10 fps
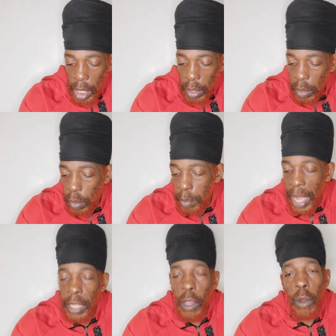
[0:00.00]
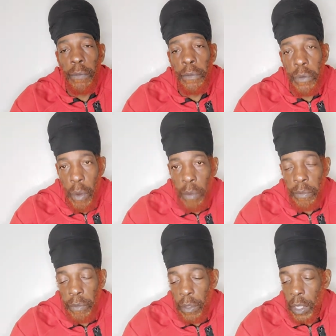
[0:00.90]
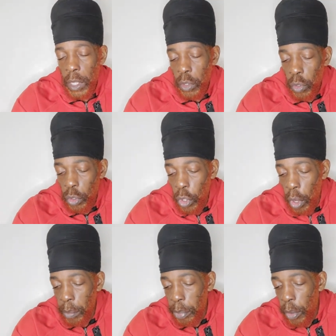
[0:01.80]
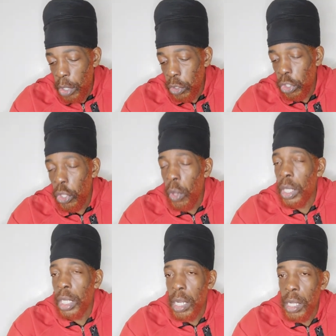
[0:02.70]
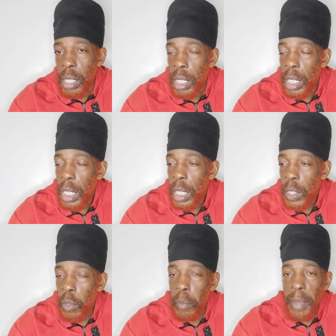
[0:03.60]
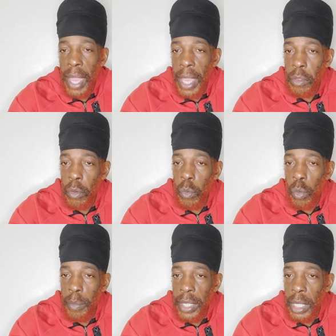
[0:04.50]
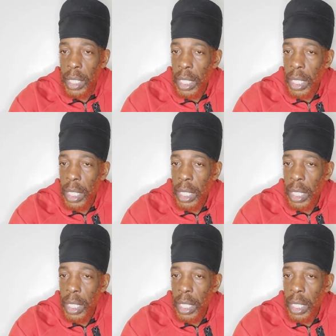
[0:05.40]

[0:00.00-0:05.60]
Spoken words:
nobody of growth. No young boy, no young girl, no man, no woman.